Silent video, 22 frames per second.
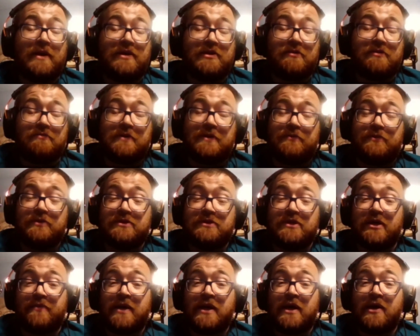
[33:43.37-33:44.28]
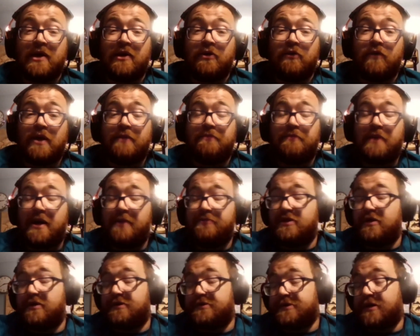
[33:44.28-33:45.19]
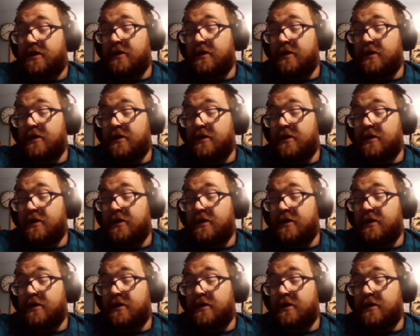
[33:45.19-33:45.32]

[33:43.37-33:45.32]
people talk about how great Pop-Tarts are.